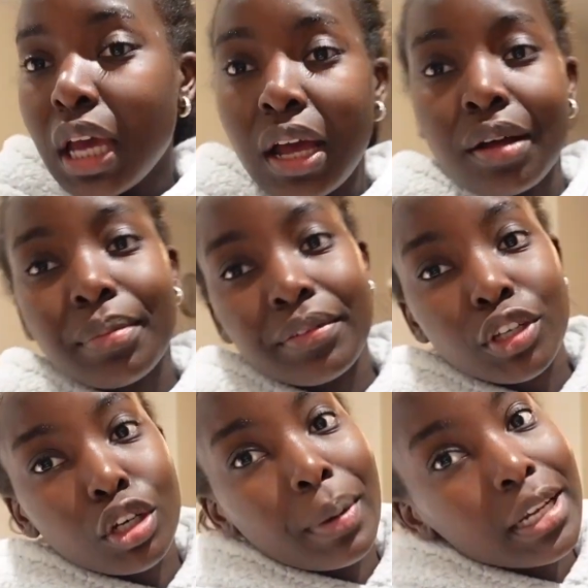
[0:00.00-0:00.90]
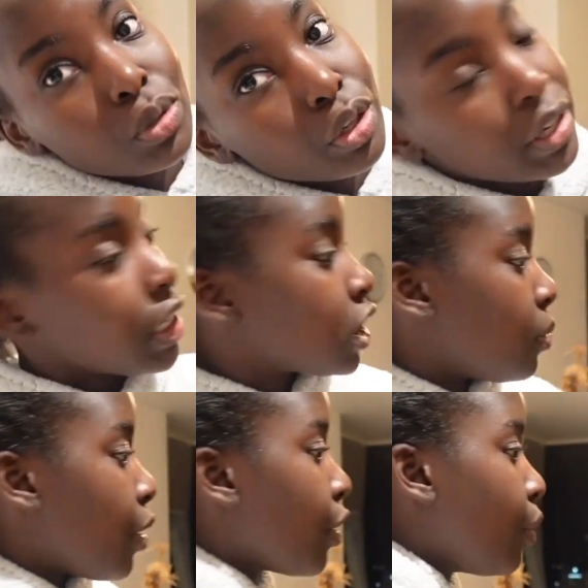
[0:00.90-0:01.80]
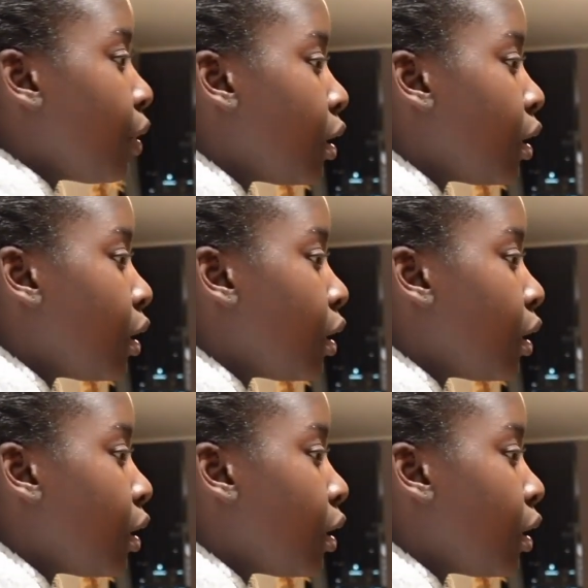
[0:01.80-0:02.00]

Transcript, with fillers: yeah, I'm gonna have to go back to acrylics tomorrow.